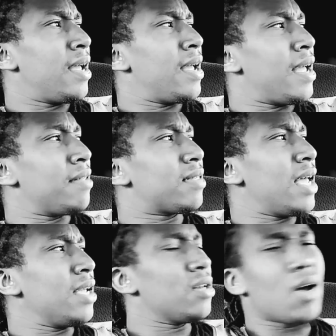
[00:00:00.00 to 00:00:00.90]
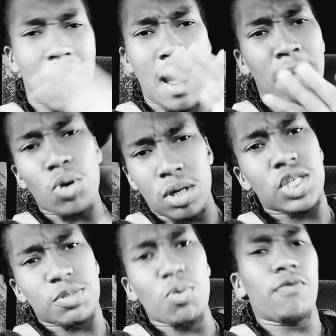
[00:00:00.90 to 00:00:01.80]
And then, I'm going to
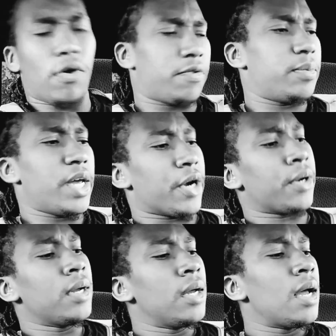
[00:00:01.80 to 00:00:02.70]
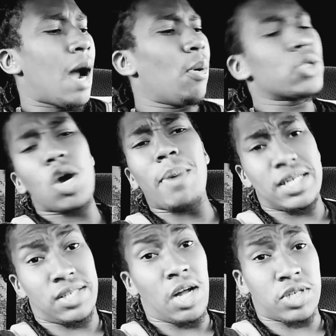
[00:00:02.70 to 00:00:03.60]
just move on from there. I want to talk about
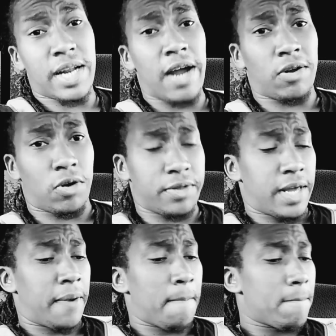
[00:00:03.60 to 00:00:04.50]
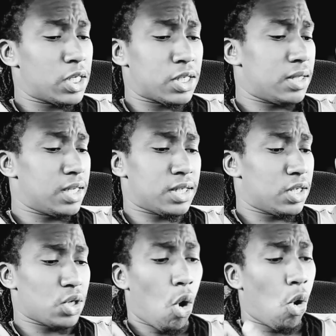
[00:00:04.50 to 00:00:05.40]
this Nelson Agholor thing.
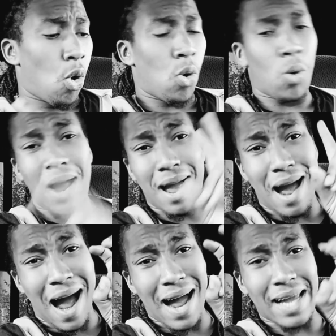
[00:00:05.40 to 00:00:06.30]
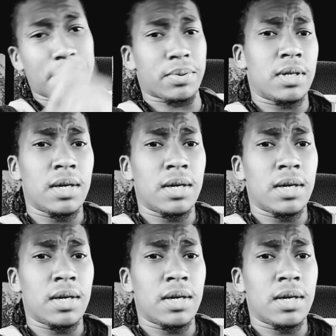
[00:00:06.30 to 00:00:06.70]
This whole hype.